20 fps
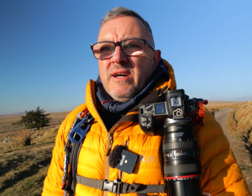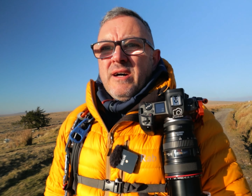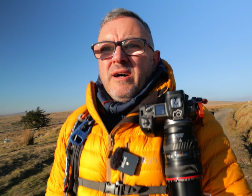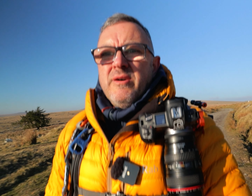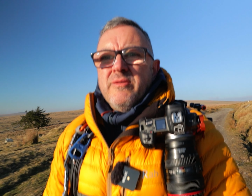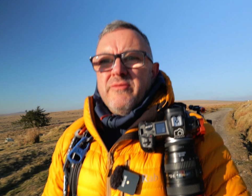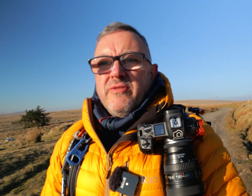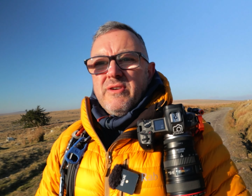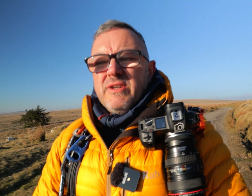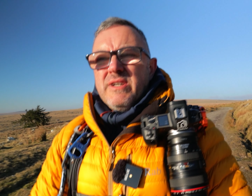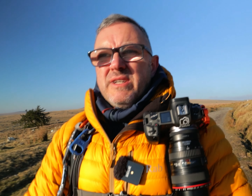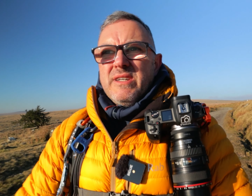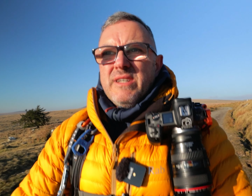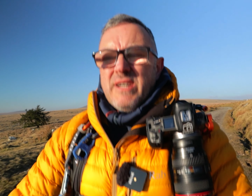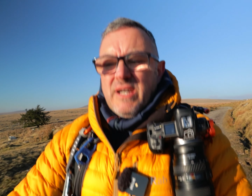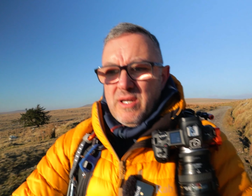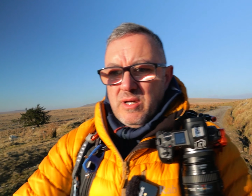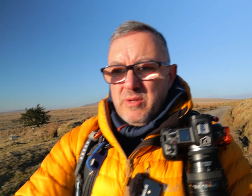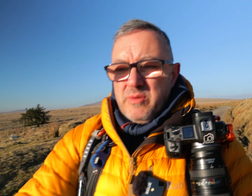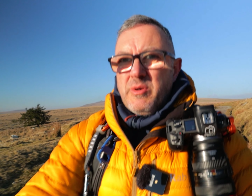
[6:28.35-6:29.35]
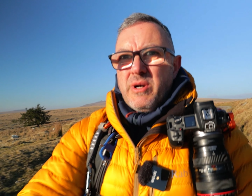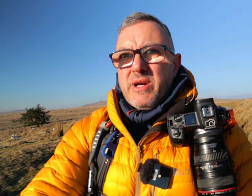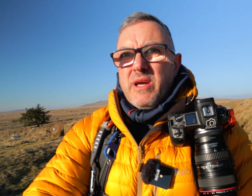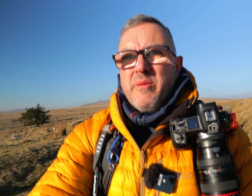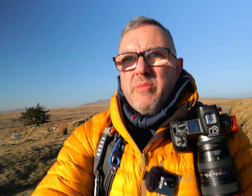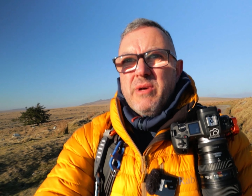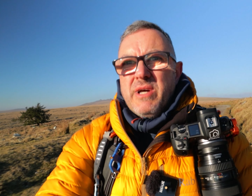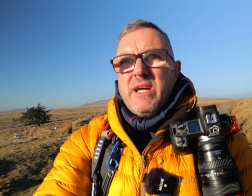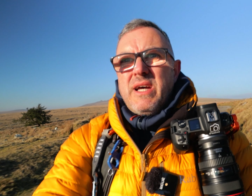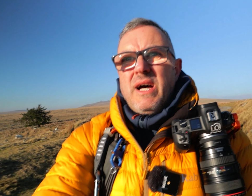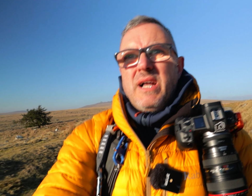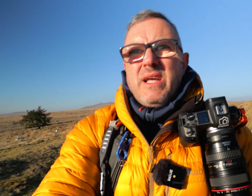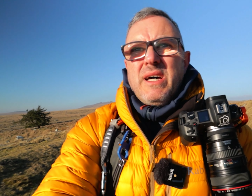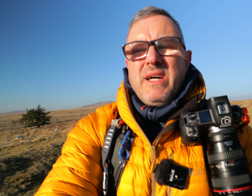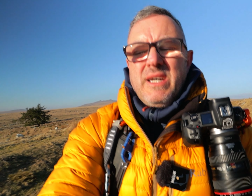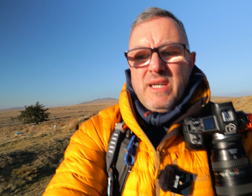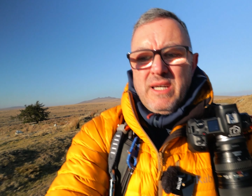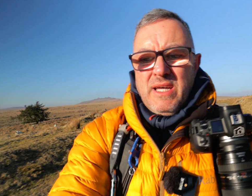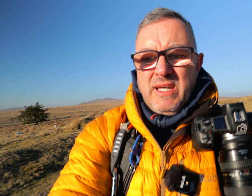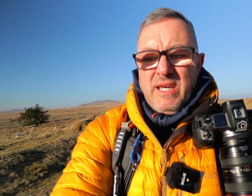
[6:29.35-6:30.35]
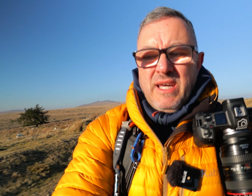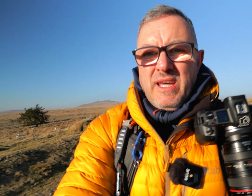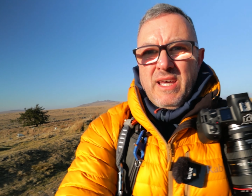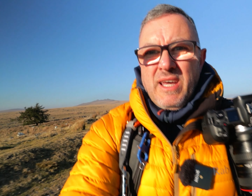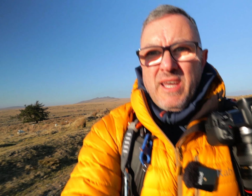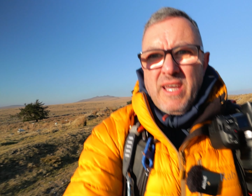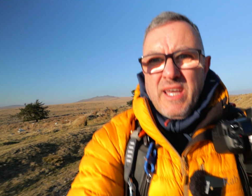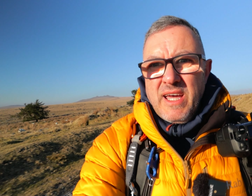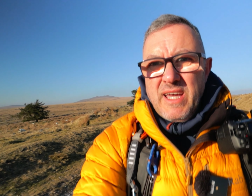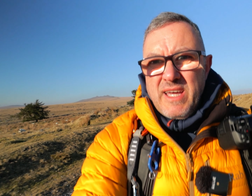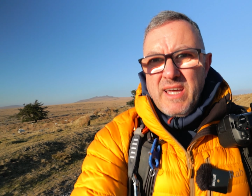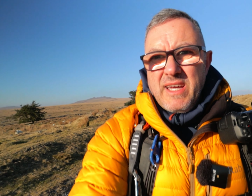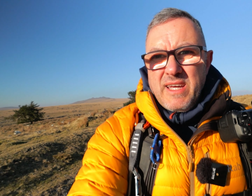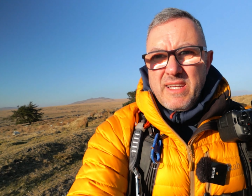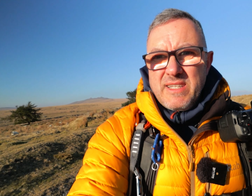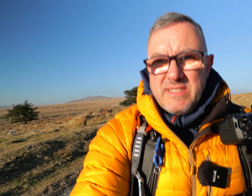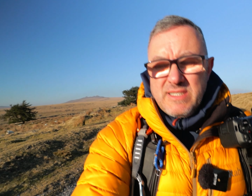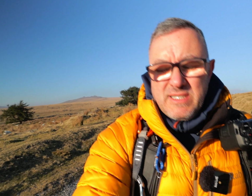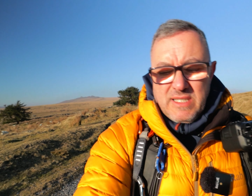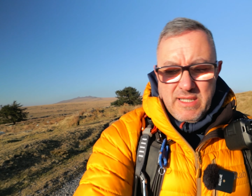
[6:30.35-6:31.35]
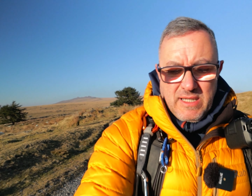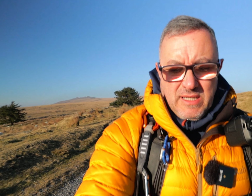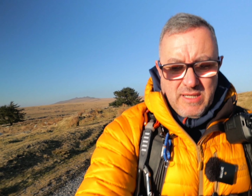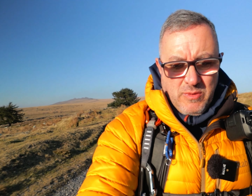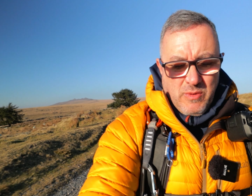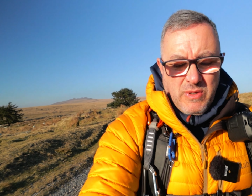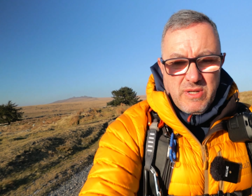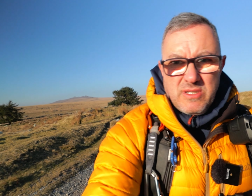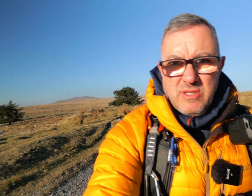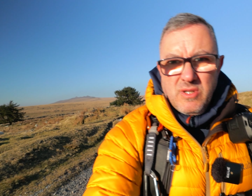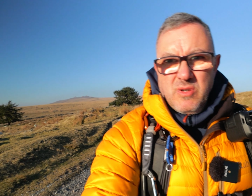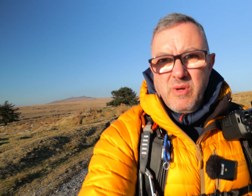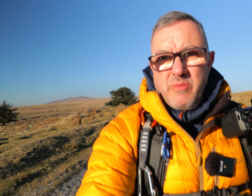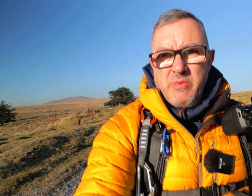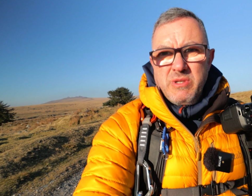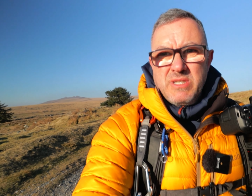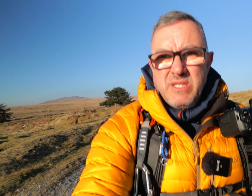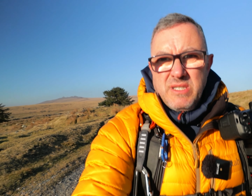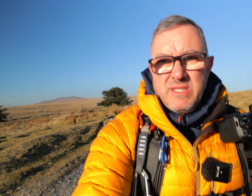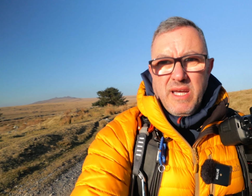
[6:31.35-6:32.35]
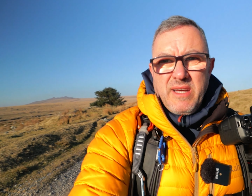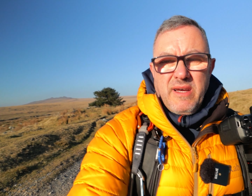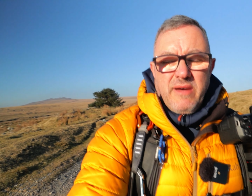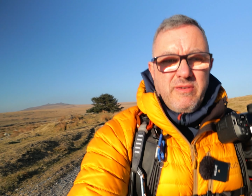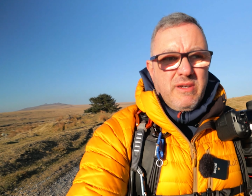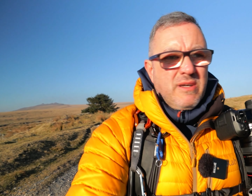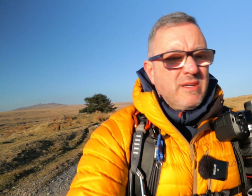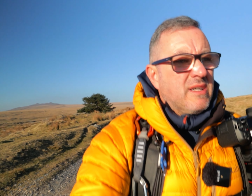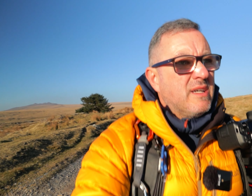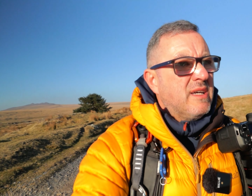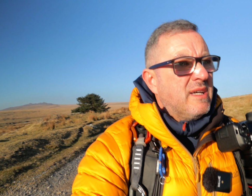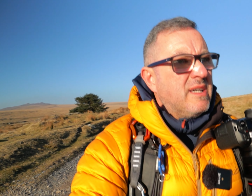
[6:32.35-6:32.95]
Hopefully might get a bit of colour and 1 or 2 images out of it.